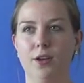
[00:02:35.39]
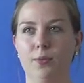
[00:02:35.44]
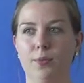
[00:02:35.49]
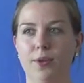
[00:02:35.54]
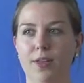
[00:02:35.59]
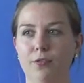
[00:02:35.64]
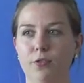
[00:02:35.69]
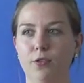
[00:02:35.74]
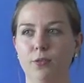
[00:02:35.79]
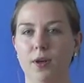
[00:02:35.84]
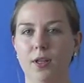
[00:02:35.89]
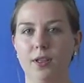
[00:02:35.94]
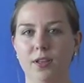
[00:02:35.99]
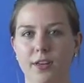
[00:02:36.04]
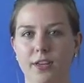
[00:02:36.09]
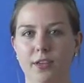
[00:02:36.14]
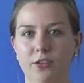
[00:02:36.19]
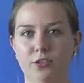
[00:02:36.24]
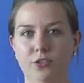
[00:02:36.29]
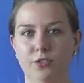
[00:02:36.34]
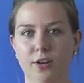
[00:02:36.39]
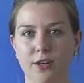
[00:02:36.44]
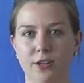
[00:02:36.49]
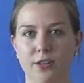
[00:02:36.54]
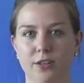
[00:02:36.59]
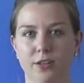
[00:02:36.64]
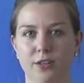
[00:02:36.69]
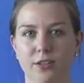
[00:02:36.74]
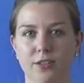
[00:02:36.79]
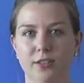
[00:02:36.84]
We have quality
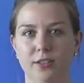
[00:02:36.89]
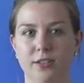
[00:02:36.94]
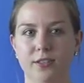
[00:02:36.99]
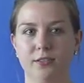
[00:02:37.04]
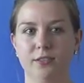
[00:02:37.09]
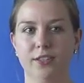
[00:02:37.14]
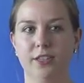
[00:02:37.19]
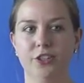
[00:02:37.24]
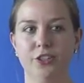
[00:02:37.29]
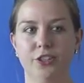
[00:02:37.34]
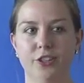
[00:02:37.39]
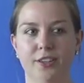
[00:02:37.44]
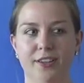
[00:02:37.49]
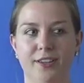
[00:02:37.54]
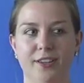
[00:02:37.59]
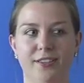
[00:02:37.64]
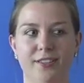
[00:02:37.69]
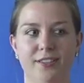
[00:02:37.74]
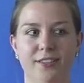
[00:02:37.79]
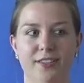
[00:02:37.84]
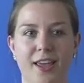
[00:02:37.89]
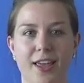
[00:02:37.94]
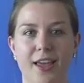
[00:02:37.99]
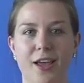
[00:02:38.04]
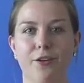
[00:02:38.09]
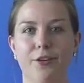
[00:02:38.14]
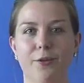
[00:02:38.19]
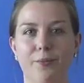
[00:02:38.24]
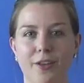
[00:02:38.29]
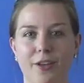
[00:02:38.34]
instructors teaching us
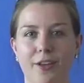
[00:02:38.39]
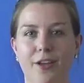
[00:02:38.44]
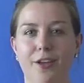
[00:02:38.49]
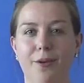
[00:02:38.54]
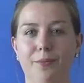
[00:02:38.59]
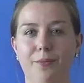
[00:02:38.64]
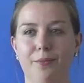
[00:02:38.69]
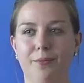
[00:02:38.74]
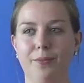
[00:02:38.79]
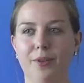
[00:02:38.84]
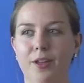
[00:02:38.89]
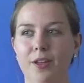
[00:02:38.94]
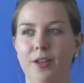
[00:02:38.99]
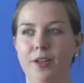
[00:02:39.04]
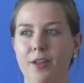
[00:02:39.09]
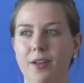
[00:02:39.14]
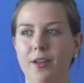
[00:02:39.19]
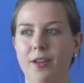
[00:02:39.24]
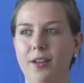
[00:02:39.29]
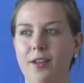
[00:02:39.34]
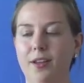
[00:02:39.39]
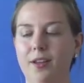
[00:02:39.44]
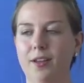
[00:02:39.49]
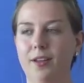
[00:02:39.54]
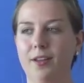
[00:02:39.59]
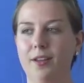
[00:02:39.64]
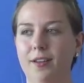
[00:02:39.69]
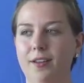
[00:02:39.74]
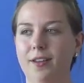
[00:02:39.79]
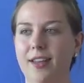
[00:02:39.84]
how to become
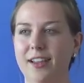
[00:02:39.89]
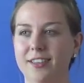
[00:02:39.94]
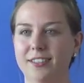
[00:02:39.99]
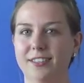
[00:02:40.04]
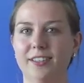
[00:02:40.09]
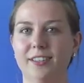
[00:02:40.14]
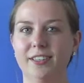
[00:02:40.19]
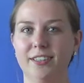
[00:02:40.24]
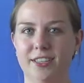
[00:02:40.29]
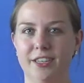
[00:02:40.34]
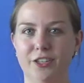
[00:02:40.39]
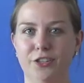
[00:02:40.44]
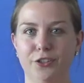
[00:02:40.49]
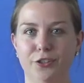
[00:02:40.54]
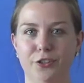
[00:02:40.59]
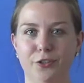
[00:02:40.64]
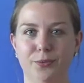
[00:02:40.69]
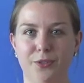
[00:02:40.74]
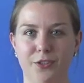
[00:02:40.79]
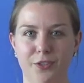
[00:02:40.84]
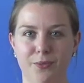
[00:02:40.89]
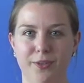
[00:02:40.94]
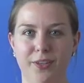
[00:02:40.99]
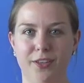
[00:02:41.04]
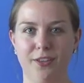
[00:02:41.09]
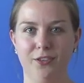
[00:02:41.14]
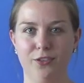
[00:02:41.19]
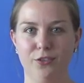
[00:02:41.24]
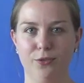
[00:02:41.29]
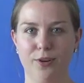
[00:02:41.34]
excellent teachers once we
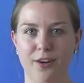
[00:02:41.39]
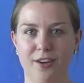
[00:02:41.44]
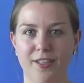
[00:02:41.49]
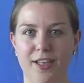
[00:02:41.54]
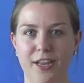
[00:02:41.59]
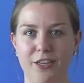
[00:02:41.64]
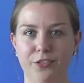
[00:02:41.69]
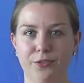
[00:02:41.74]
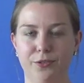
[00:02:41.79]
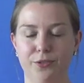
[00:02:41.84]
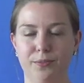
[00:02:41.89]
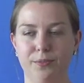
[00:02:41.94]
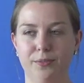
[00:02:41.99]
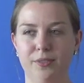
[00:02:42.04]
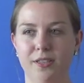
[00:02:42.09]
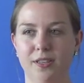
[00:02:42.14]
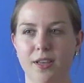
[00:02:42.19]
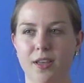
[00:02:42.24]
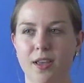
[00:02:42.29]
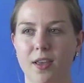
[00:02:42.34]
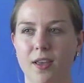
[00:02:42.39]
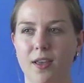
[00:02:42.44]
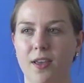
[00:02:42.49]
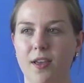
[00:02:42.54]
get to our classrooms.